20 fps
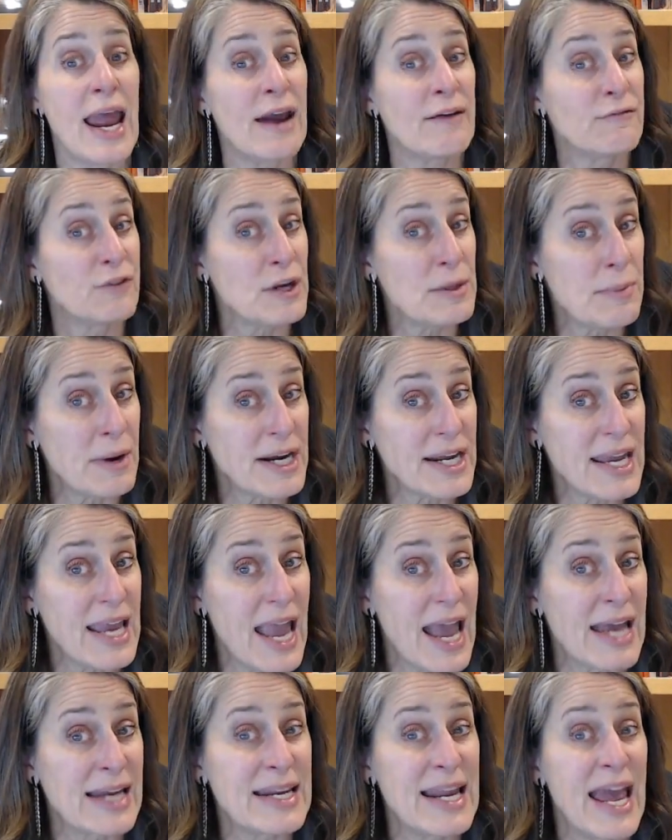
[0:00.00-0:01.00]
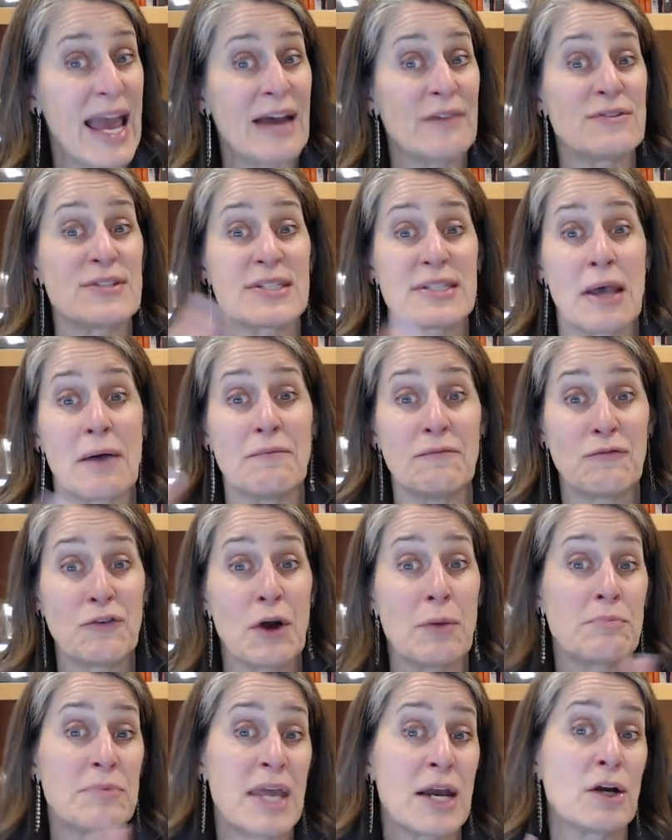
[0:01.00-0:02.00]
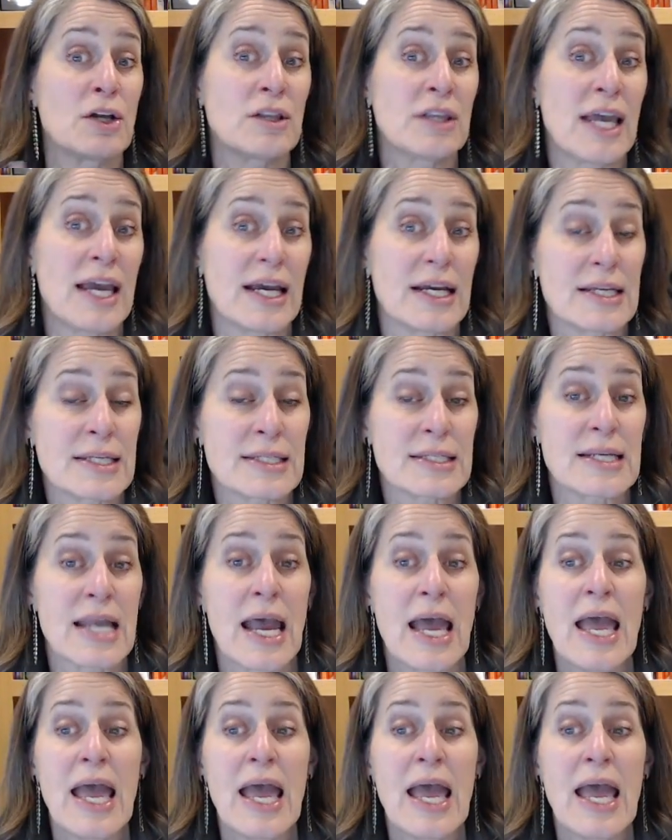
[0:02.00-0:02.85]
Everybody had to have some from their list.